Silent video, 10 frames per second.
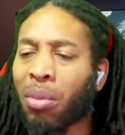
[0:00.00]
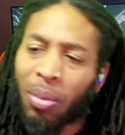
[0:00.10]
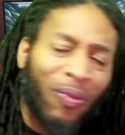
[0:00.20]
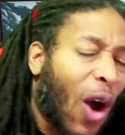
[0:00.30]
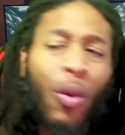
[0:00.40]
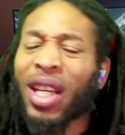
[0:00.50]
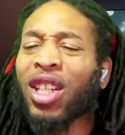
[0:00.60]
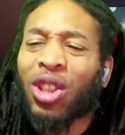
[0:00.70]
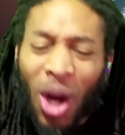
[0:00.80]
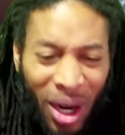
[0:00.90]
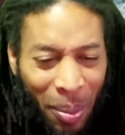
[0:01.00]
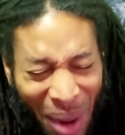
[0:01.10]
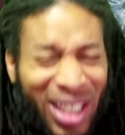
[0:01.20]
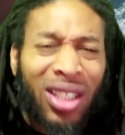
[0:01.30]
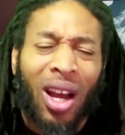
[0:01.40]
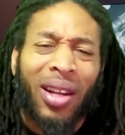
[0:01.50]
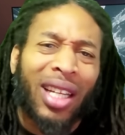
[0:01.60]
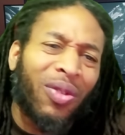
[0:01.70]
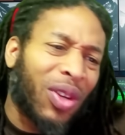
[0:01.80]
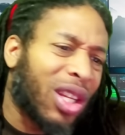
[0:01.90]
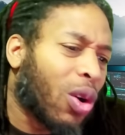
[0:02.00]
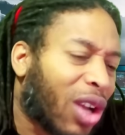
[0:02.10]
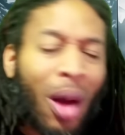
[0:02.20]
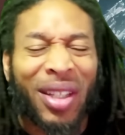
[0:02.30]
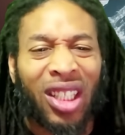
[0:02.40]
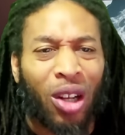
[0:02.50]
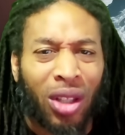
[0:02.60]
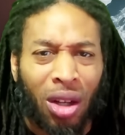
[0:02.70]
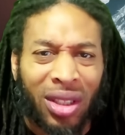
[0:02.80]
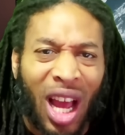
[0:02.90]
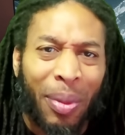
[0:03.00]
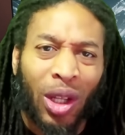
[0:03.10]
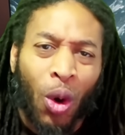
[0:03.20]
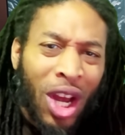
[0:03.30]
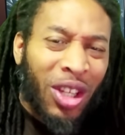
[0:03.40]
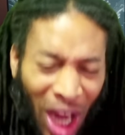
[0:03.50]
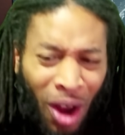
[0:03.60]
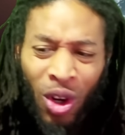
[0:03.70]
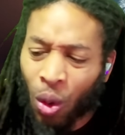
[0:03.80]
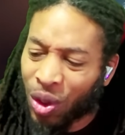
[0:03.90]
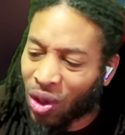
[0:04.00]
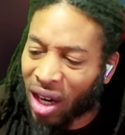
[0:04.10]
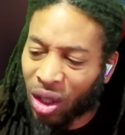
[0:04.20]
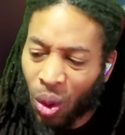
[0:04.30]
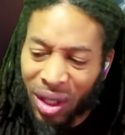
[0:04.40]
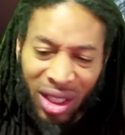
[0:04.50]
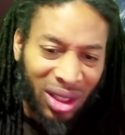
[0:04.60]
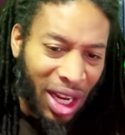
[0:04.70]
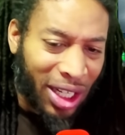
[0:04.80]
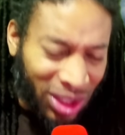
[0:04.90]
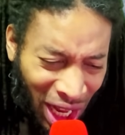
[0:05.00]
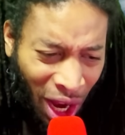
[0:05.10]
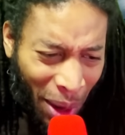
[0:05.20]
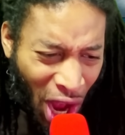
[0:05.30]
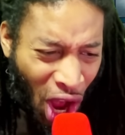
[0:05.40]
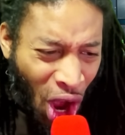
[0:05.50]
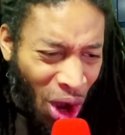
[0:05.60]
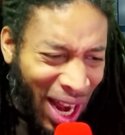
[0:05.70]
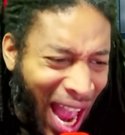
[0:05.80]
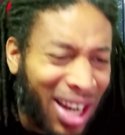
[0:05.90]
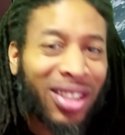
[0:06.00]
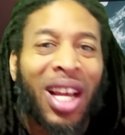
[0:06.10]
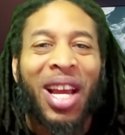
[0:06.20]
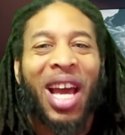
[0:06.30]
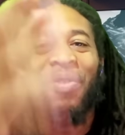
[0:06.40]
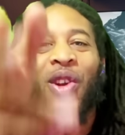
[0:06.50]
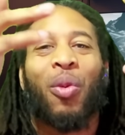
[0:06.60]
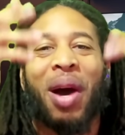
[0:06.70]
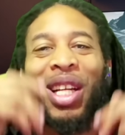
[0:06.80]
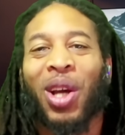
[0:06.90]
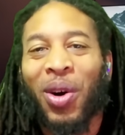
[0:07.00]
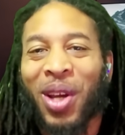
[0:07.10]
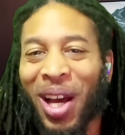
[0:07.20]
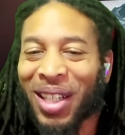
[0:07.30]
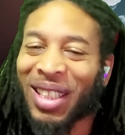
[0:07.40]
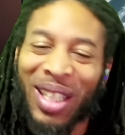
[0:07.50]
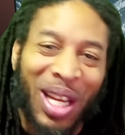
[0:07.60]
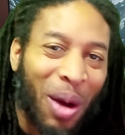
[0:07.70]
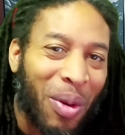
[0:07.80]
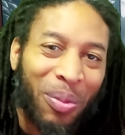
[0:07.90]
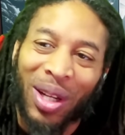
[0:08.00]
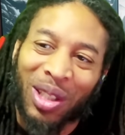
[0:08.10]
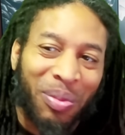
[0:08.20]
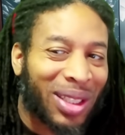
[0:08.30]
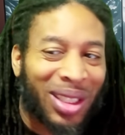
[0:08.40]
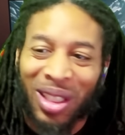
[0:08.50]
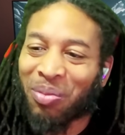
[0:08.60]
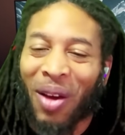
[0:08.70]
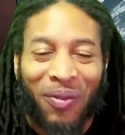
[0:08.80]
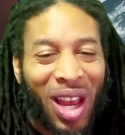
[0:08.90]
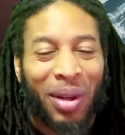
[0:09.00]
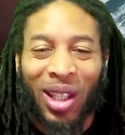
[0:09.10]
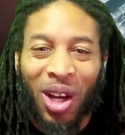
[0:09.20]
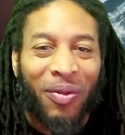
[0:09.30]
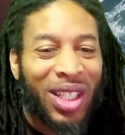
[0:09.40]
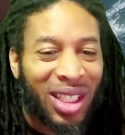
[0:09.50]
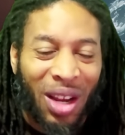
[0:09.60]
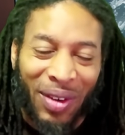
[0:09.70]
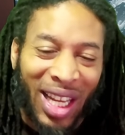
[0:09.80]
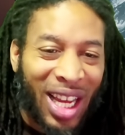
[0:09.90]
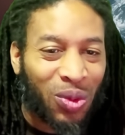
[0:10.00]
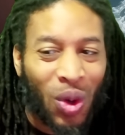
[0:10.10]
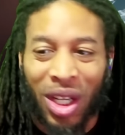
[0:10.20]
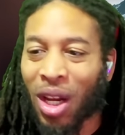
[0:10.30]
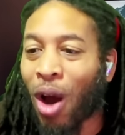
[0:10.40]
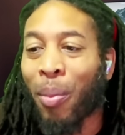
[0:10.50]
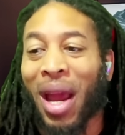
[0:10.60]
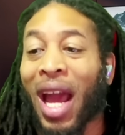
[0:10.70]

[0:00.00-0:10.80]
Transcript: But before we get started, make sure y'all like the video, comment y'all thoughts down below. Y'all know we're trying to go with this thing to the moon, Alice. And if nobody told y'all this today, y'all my brothers, my sisters, my family, love each and every last one of y'all, man.